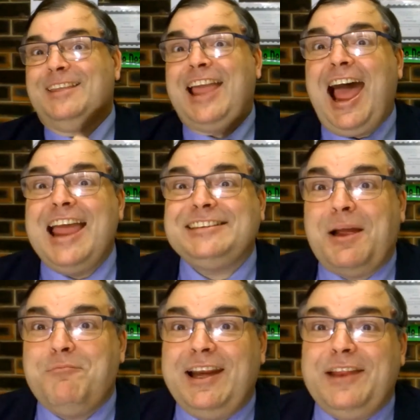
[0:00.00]
Guys,
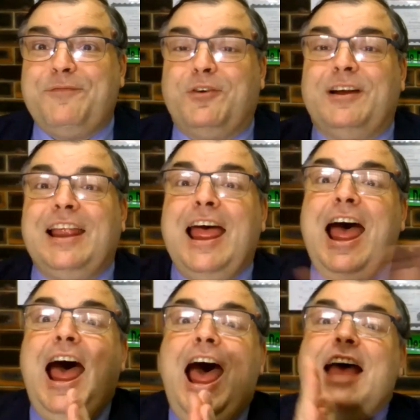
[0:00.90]
I'm ready for it.
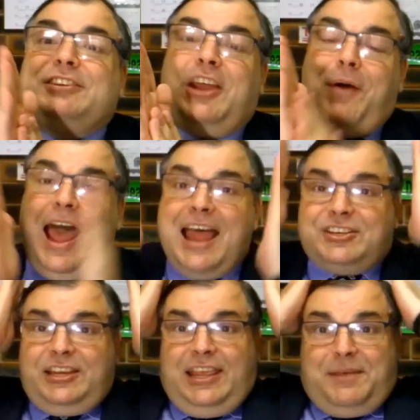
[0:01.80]
So
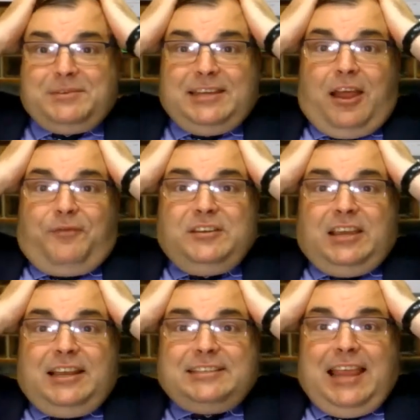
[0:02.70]
Archie himself, he's
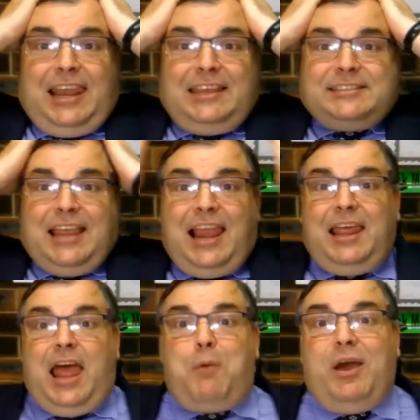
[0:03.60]
going to sell it,
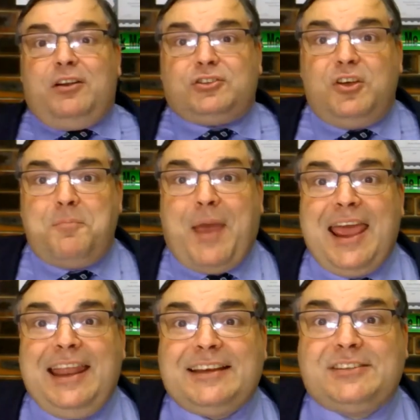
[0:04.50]
sell one or two
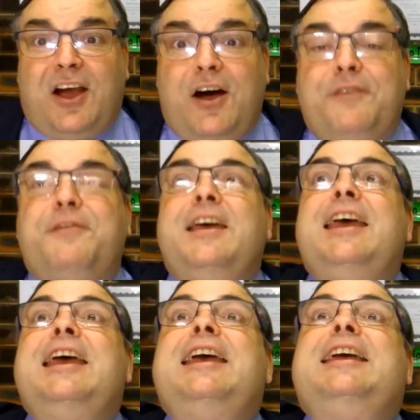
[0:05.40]
Pateks off.
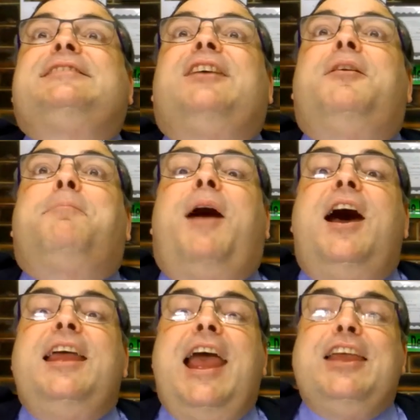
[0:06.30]
He's going to
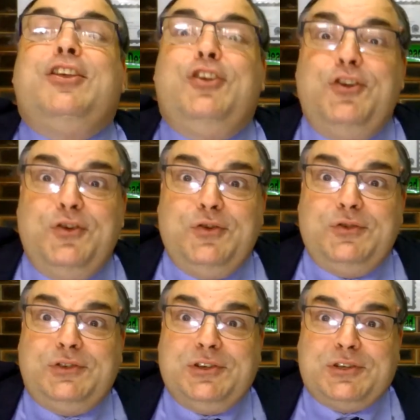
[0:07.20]
buy a
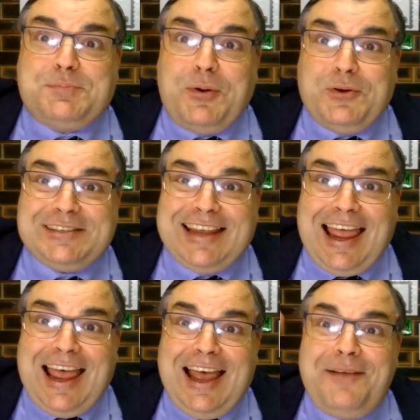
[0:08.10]
used sports
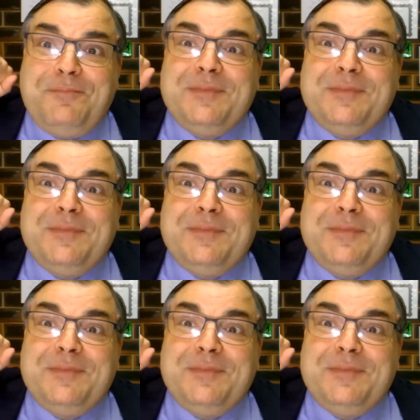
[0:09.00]
car.